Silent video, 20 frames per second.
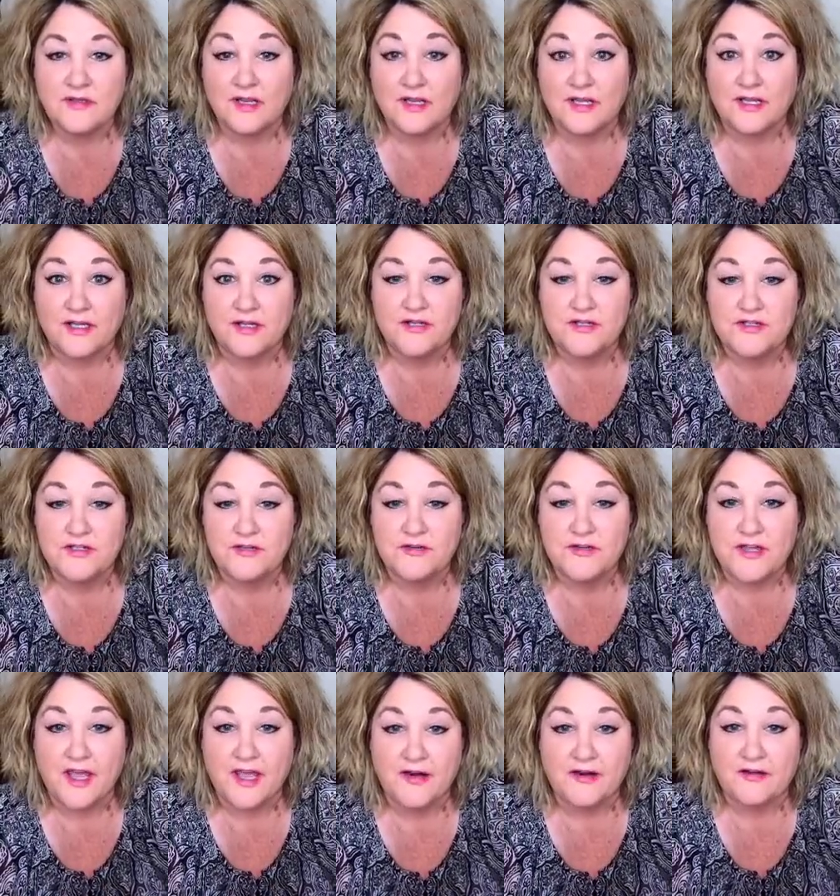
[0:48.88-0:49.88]
I could
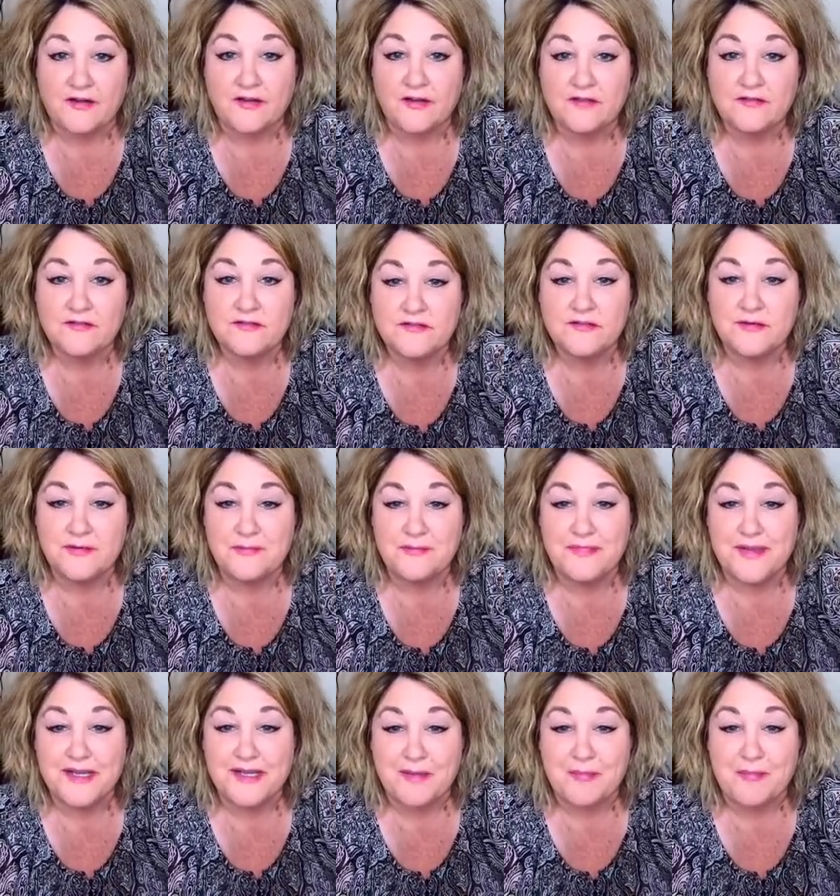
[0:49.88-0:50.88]
turn that on. It'll
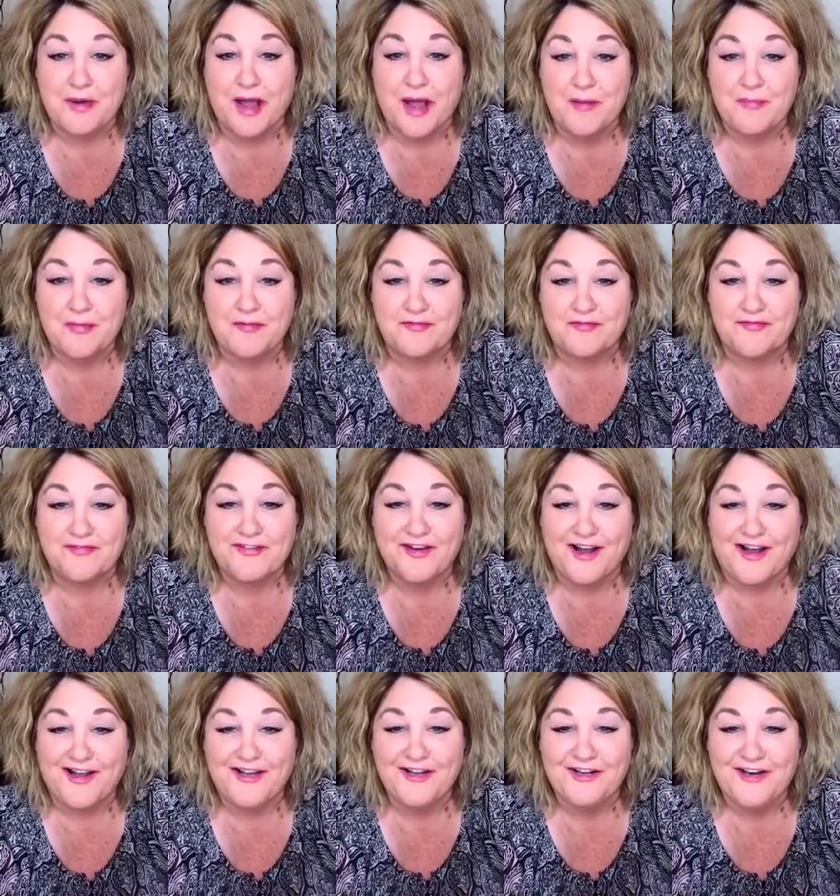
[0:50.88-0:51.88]
make a pop of
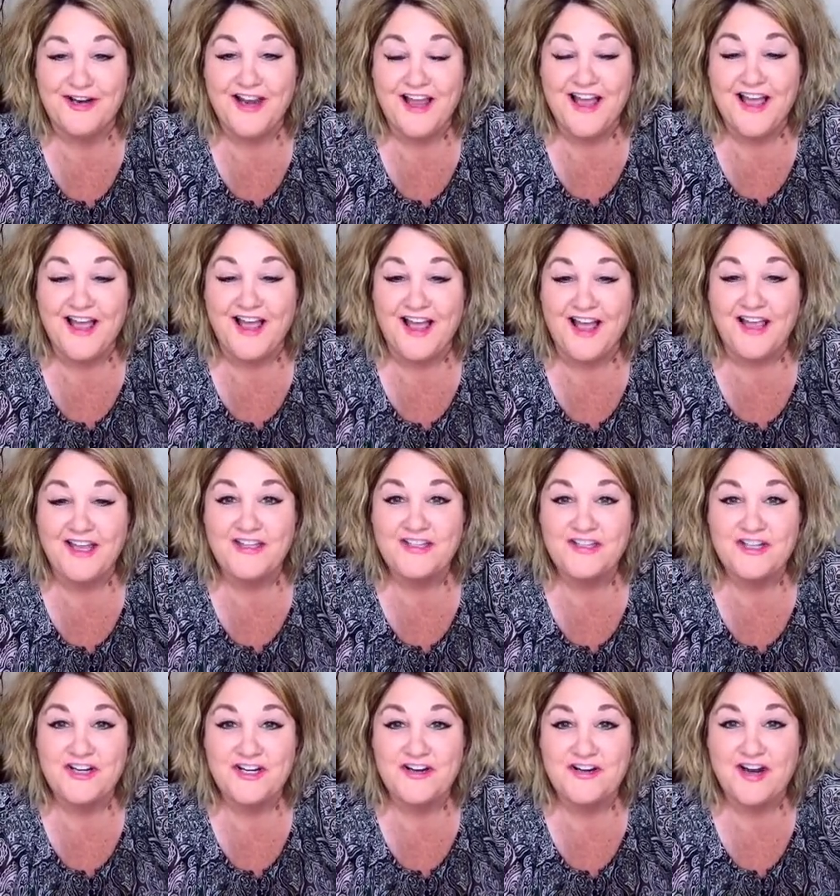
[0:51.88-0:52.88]
color. Hi,
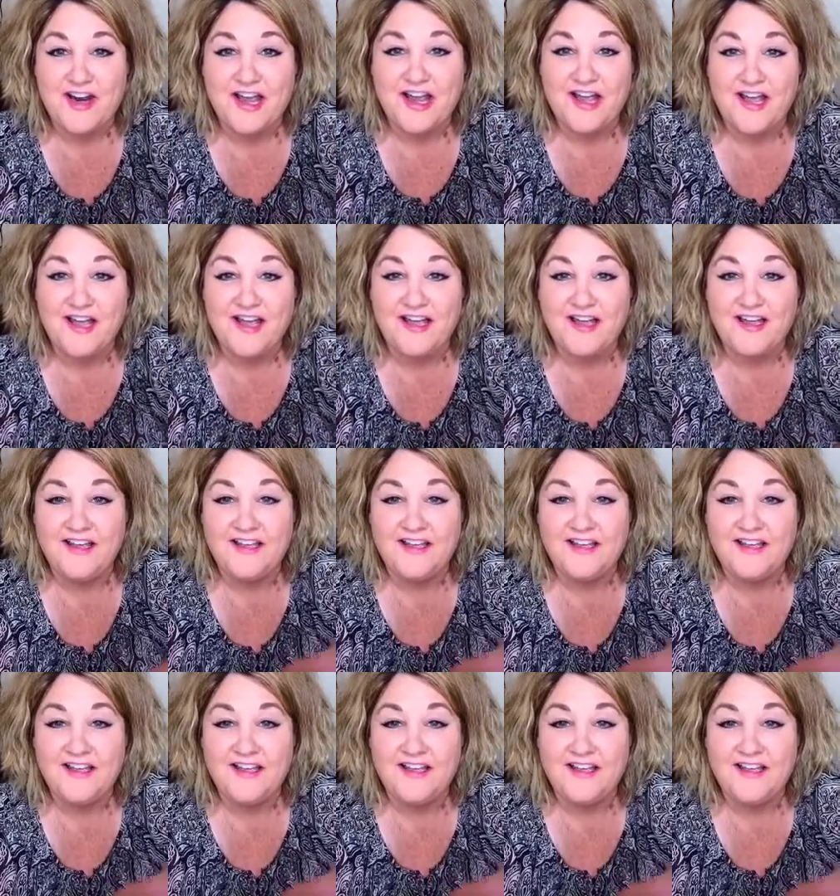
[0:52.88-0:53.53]
Shara.